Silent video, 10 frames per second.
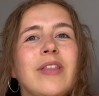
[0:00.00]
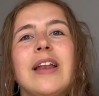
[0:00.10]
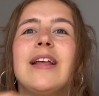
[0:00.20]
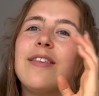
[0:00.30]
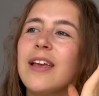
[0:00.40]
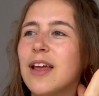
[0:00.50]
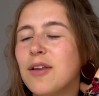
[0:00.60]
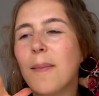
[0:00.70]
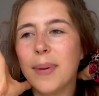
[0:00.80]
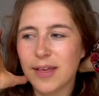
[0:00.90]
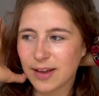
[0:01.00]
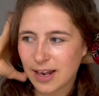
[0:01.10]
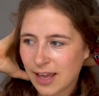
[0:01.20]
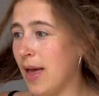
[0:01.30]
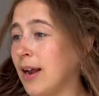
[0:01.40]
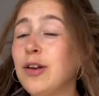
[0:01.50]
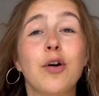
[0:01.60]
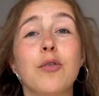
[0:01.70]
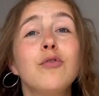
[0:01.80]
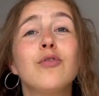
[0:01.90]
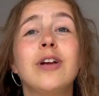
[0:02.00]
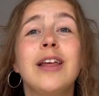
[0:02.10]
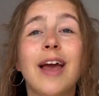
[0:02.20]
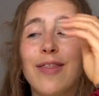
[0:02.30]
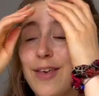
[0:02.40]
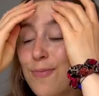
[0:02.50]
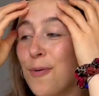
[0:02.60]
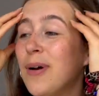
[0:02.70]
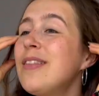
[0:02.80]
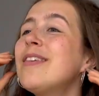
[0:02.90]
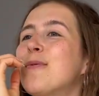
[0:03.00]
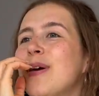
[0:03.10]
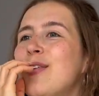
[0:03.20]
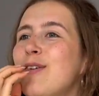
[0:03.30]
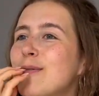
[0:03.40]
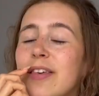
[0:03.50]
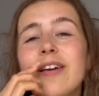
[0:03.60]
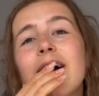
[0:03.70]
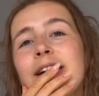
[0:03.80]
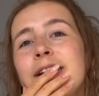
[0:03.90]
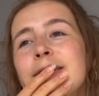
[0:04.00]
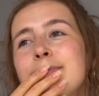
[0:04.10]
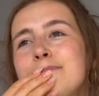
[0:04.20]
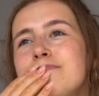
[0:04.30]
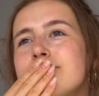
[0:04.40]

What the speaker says: that needs to get done basically, and I don't really at this point, which is kind of